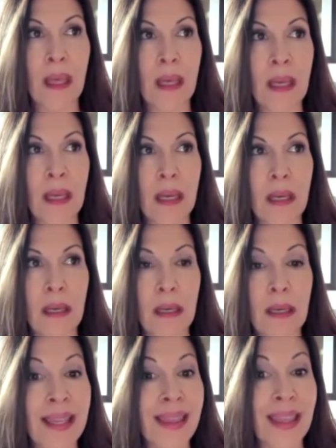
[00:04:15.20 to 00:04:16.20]
uh,
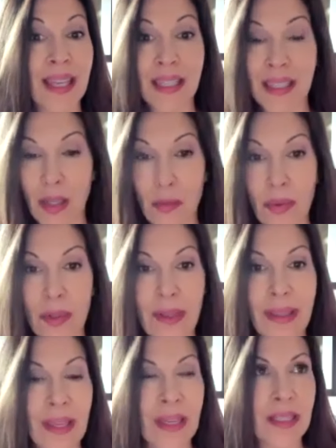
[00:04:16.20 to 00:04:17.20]
and things at work,
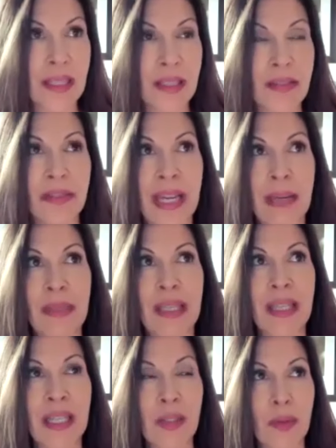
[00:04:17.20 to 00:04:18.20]
things in family,
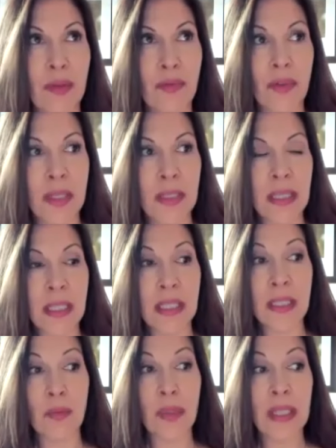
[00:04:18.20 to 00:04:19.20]
things with friends, things
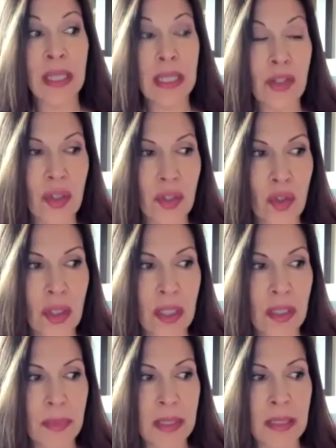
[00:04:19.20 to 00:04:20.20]
in
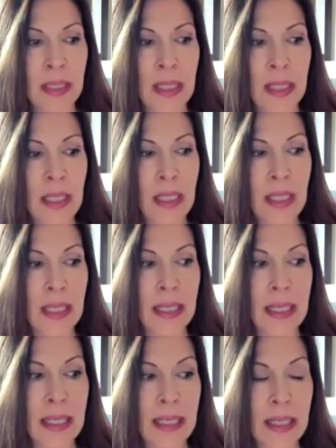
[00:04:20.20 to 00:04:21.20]
relationships,
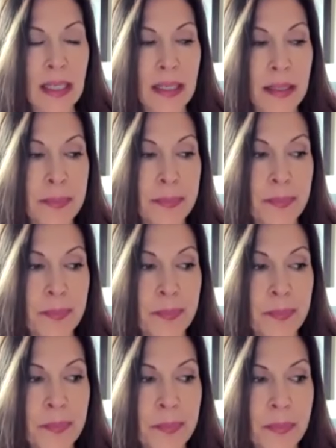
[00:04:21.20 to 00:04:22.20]
um,
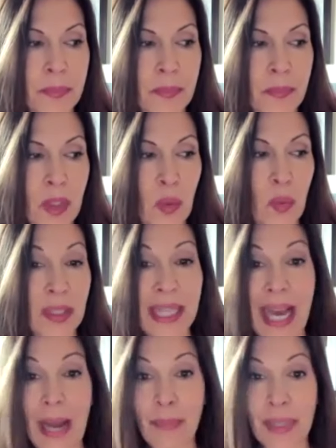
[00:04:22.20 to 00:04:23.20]
what's
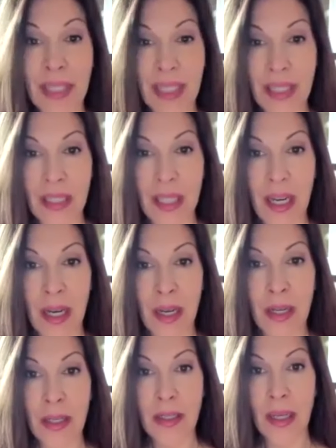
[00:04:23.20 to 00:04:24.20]
happening
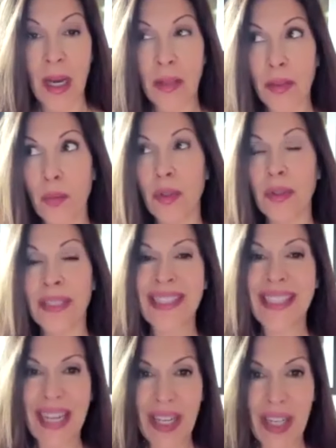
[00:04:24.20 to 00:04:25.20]
uh, on the world
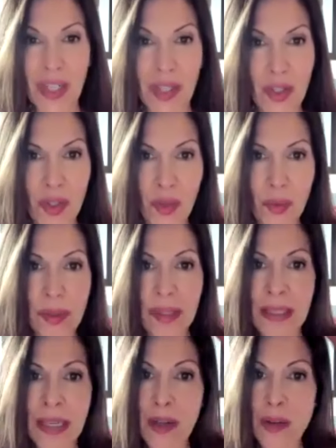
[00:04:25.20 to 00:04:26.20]
stage, you know, with the
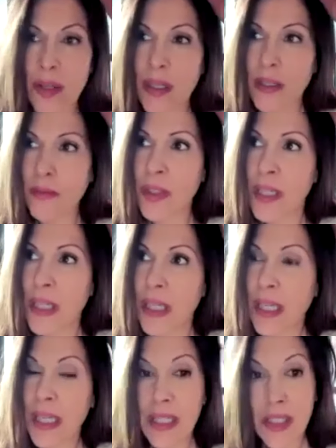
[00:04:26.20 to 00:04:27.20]
narrative.
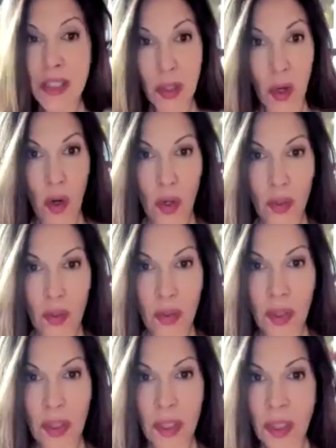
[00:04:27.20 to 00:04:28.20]
It's all
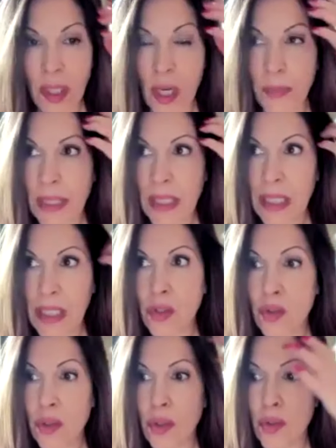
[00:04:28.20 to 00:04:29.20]
coming
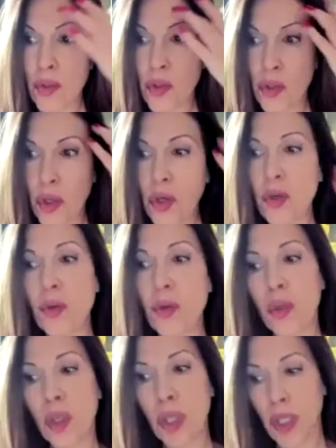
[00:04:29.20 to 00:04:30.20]
in to show